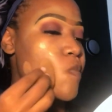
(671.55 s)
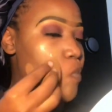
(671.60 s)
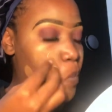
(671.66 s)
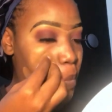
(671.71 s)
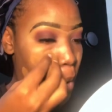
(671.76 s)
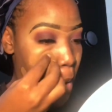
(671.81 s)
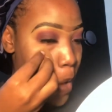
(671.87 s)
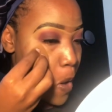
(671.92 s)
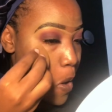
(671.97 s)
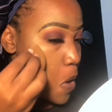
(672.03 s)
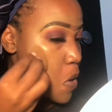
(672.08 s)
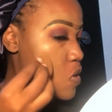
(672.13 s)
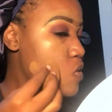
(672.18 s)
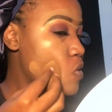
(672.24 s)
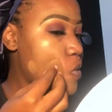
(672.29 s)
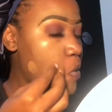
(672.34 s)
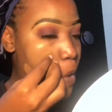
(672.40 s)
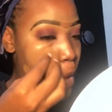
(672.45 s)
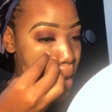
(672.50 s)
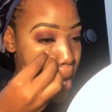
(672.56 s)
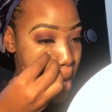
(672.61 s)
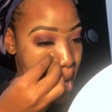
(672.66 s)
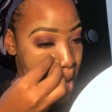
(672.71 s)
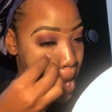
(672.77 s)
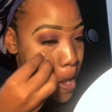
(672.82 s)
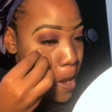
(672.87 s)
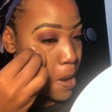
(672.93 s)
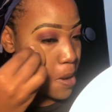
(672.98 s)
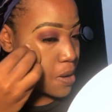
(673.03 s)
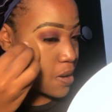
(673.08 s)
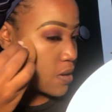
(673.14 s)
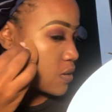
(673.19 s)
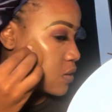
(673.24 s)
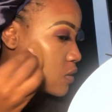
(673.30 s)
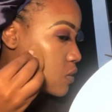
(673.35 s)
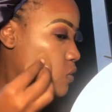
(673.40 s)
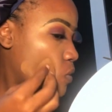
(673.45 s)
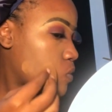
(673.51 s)
most of them didn't matte
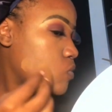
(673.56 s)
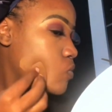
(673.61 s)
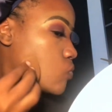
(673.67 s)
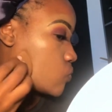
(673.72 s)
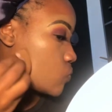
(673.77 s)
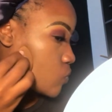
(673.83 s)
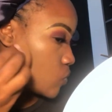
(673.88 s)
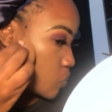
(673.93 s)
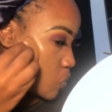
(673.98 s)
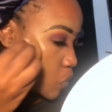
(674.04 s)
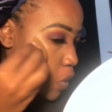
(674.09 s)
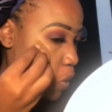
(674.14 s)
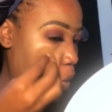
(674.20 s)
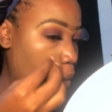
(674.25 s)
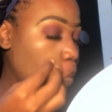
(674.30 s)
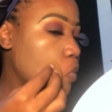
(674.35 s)
so I tried it